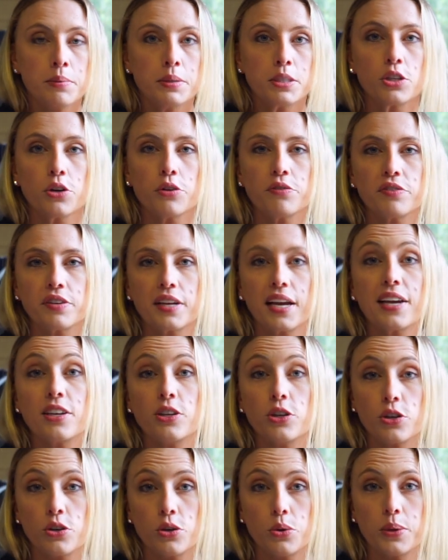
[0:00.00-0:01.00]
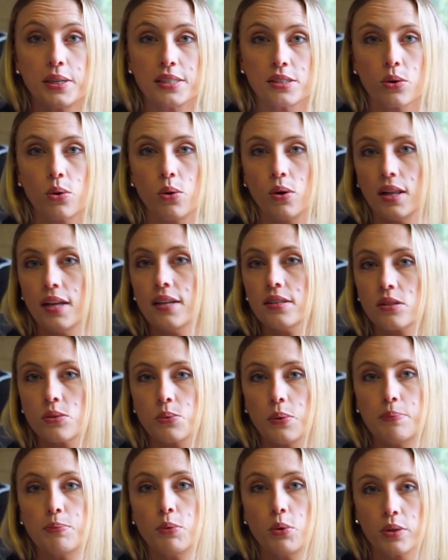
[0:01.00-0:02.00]
But don't forget, you can always call
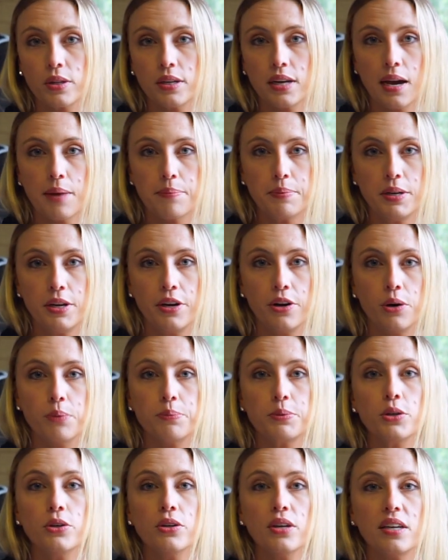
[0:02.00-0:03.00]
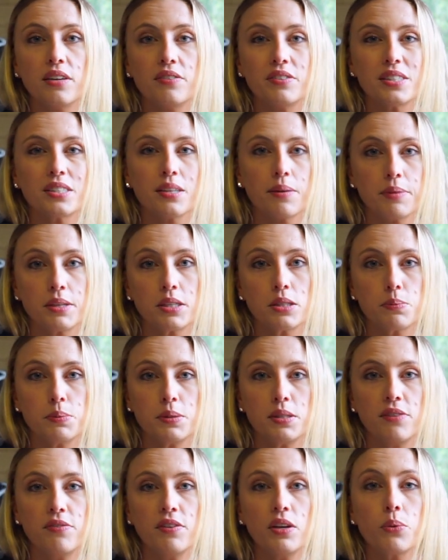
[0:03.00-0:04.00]
us. We're more than happy to help you. And if it's something
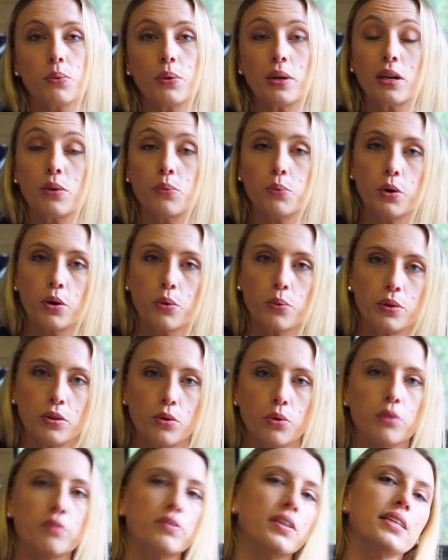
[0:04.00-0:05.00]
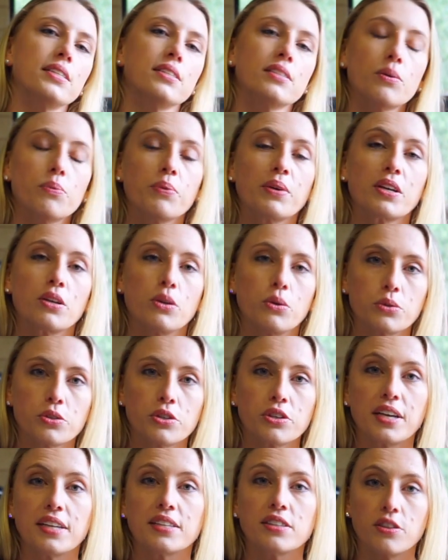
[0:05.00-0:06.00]
specific, we can work with your vets, and we can
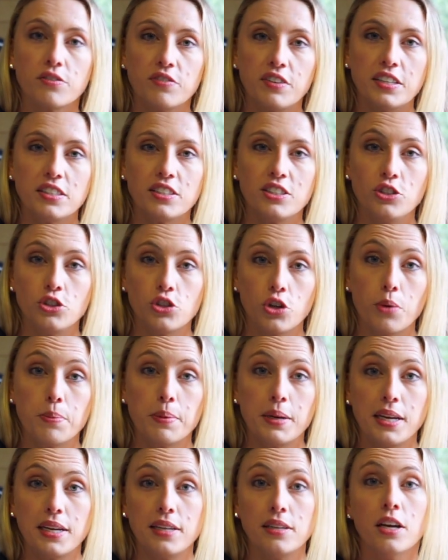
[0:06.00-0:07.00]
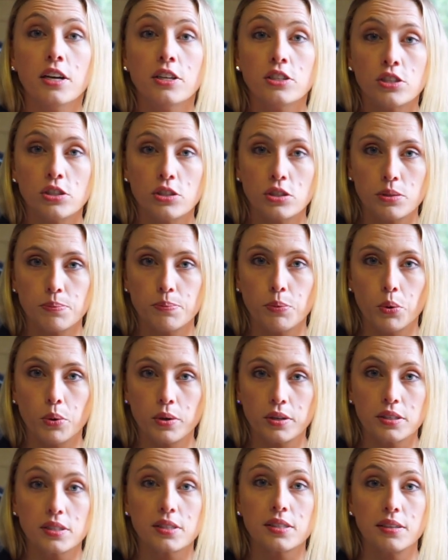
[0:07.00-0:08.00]
also get the vets in Germany to
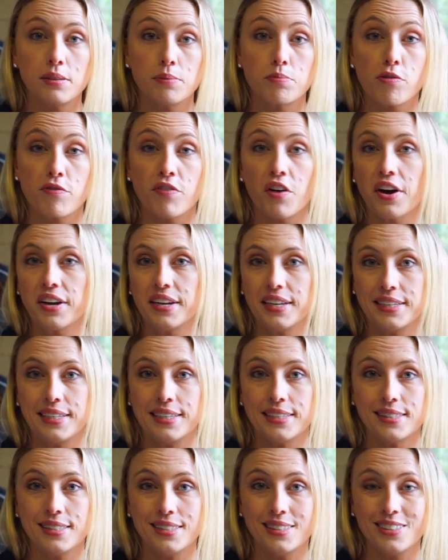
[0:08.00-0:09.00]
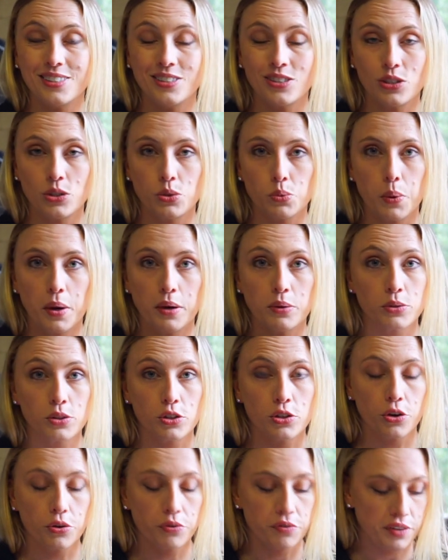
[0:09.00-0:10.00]
support us and provide any assistance as well.
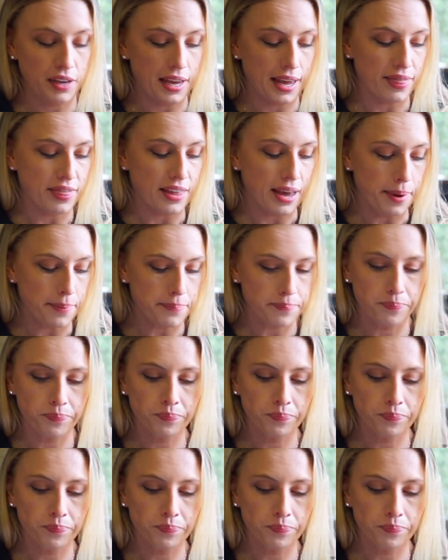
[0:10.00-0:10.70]
So don't forget that.